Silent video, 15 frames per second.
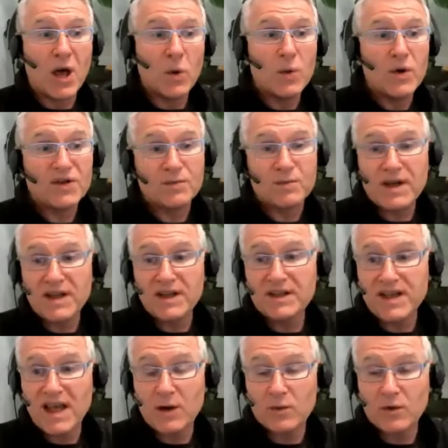which means
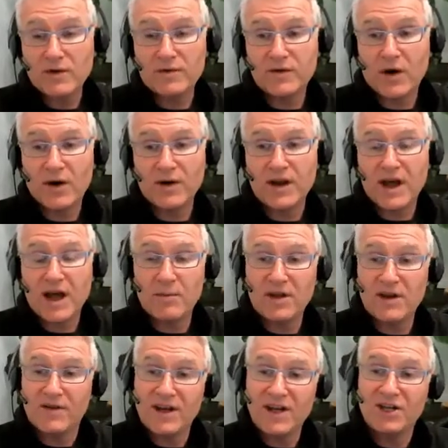that we've got a
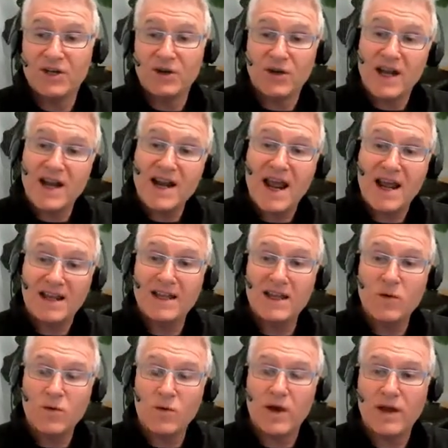bit of an issue
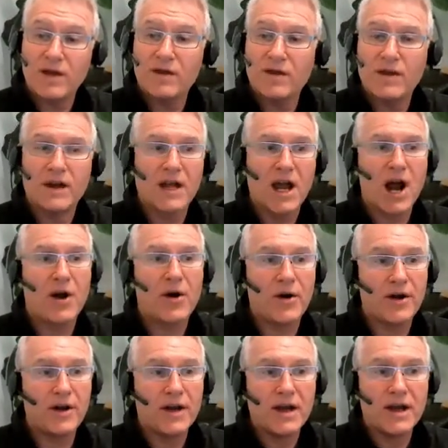connecting with the
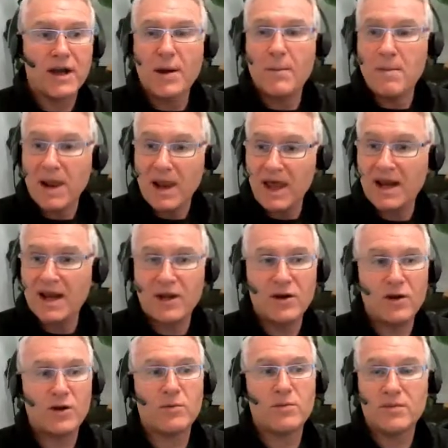current
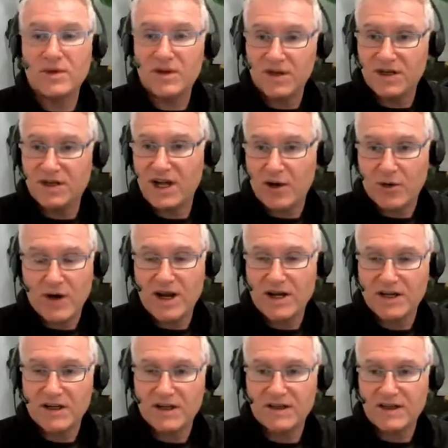millennium
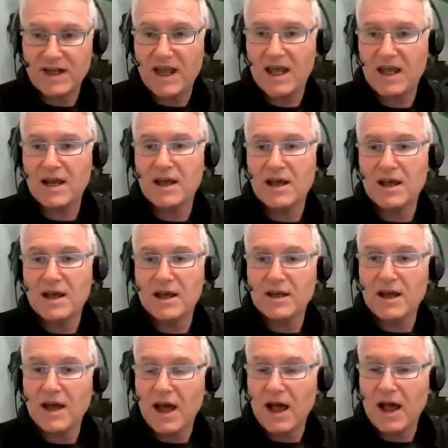Generation Z
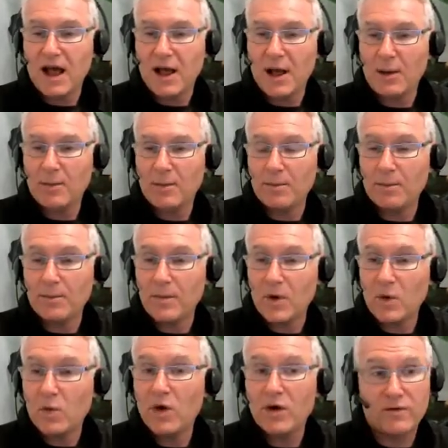
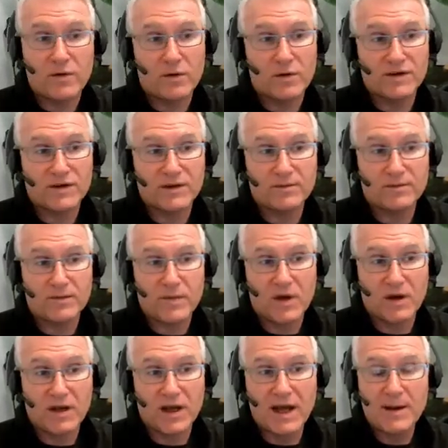workforce.
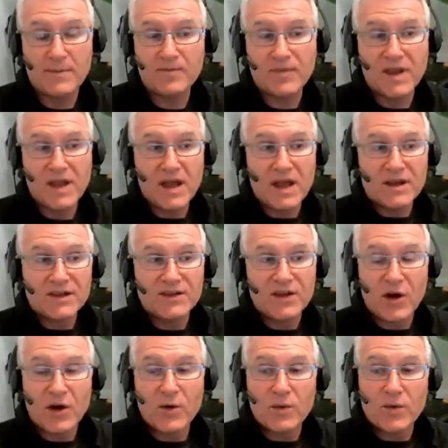Okay.
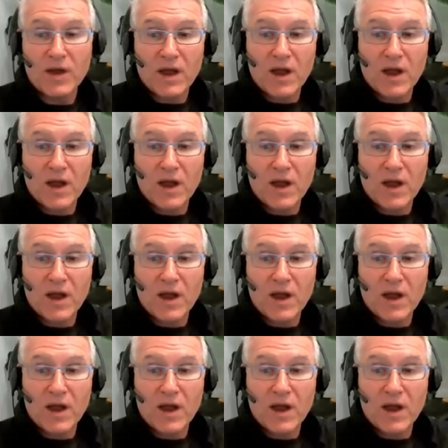So